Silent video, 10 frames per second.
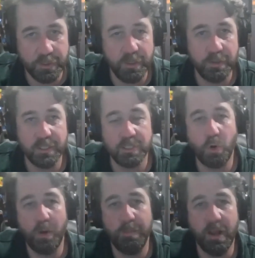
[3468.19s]
So there's a
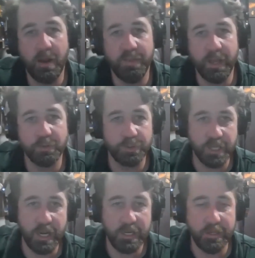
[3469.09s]
story beyond the actual
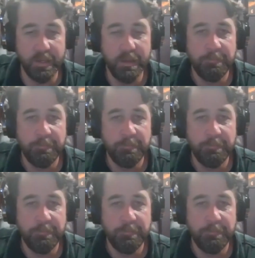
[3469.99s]
sighting.